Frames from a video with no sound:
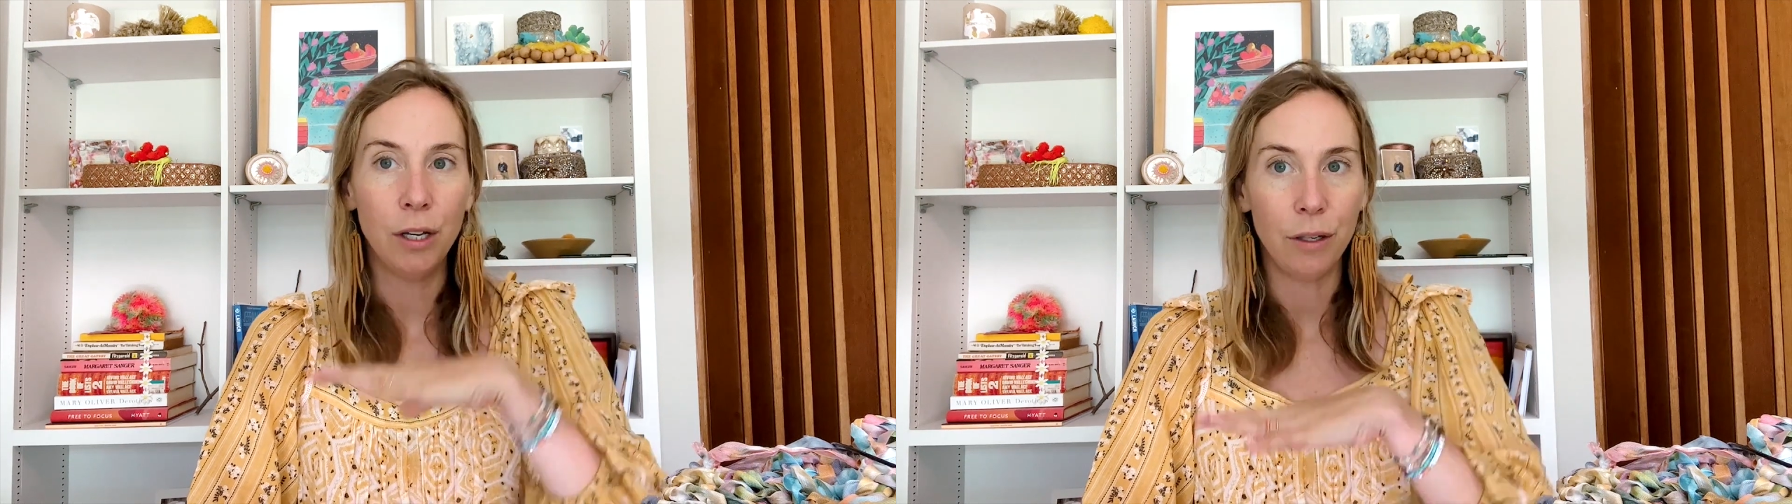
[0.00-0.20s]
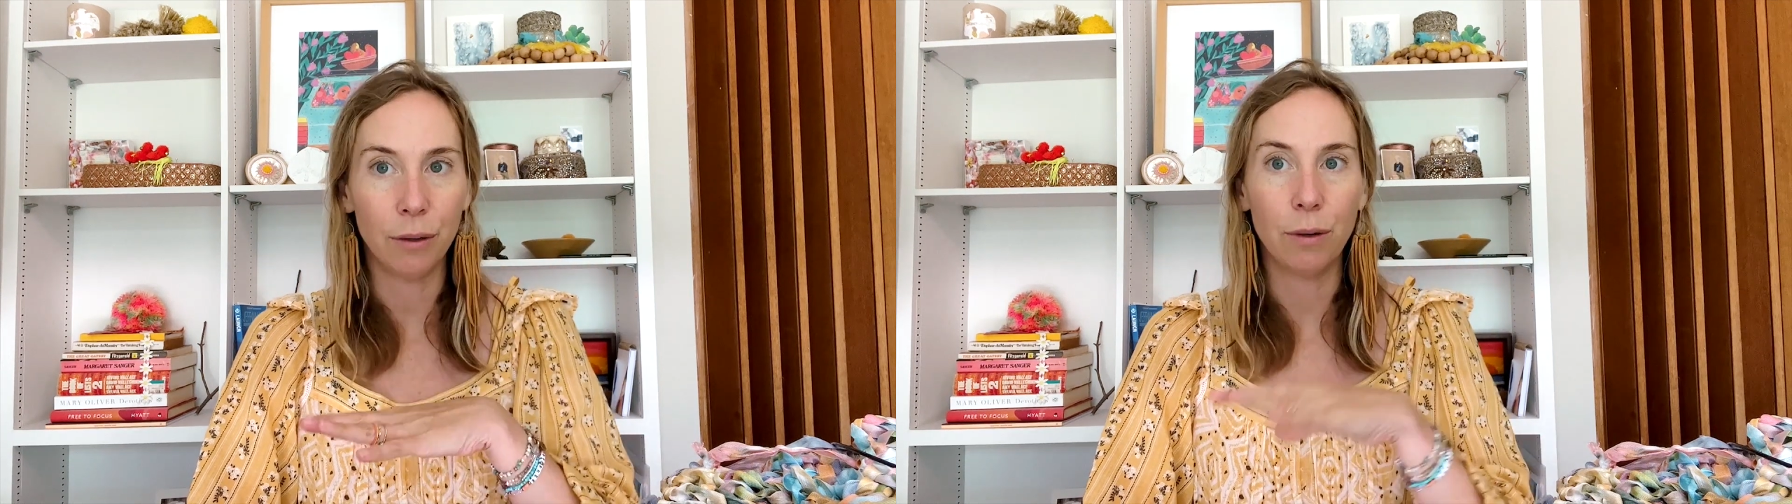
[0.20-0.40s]

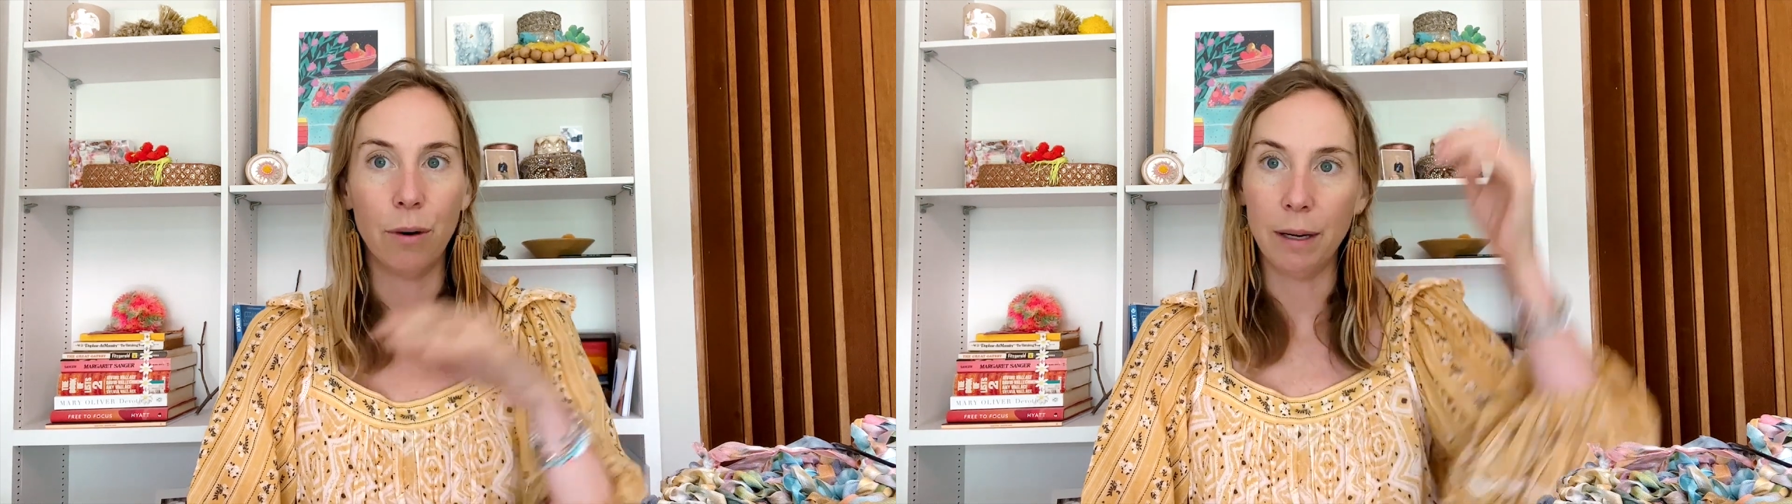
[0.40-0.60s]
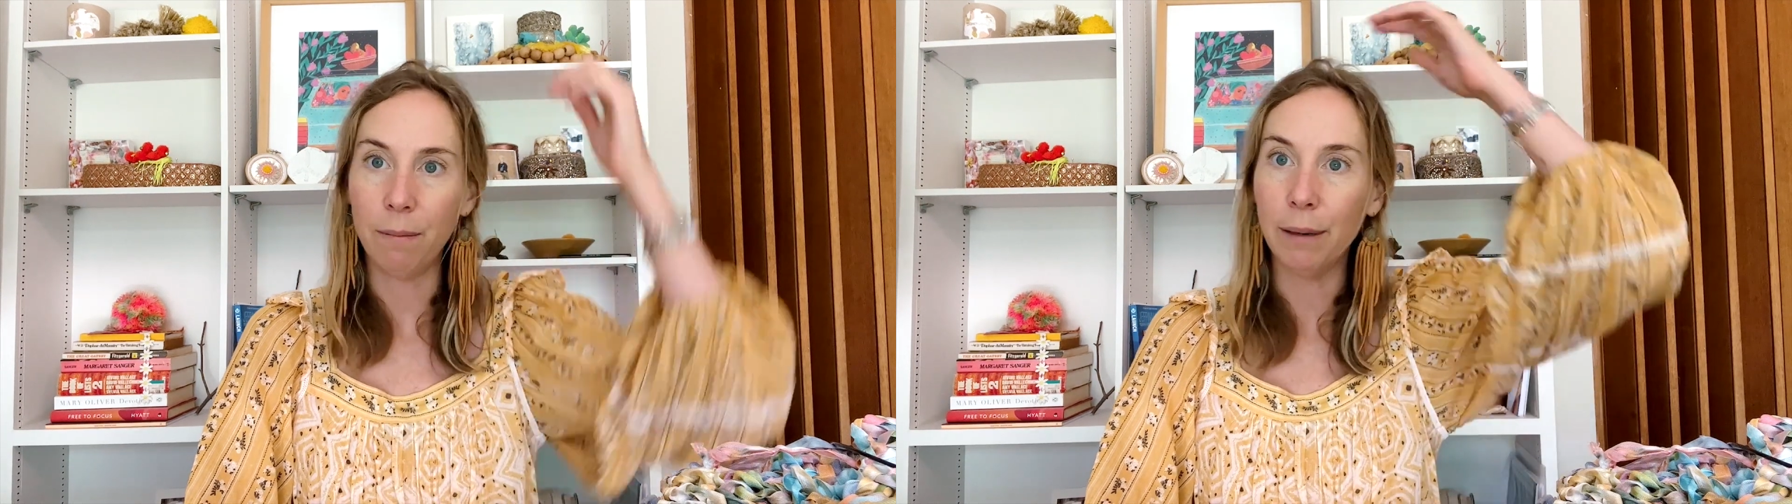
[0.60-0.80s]
You're
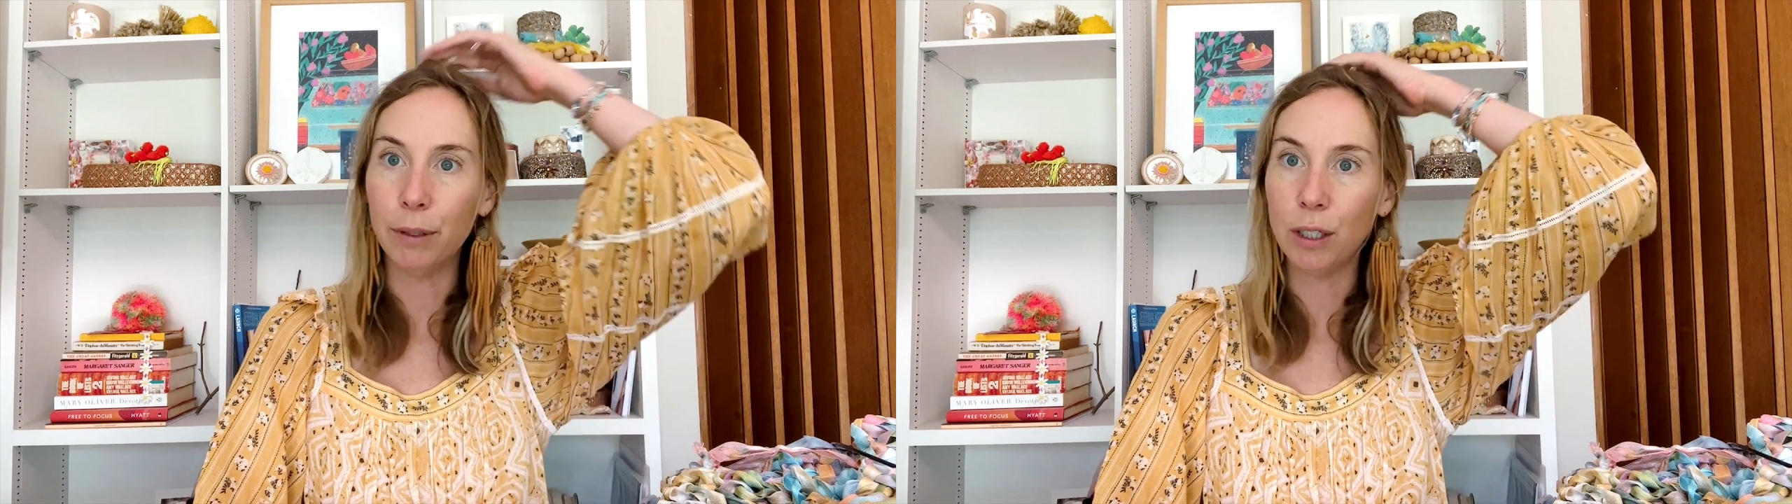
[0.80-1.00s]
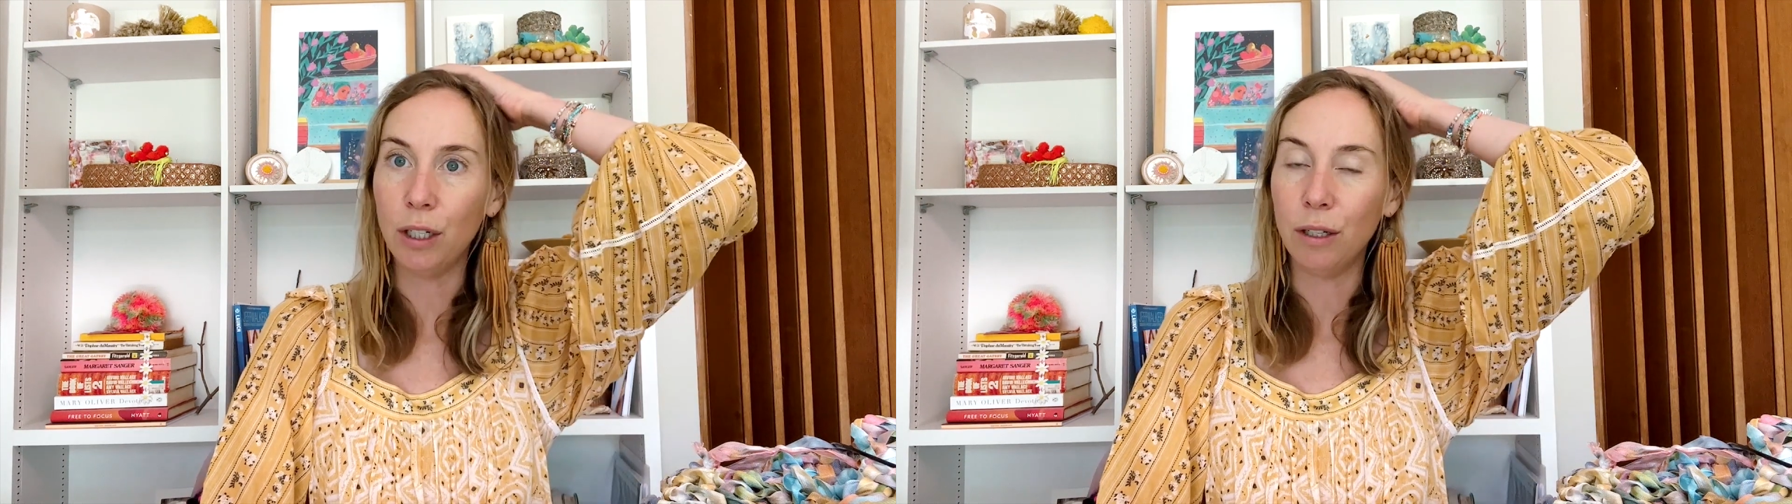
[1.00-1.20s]
going to be able to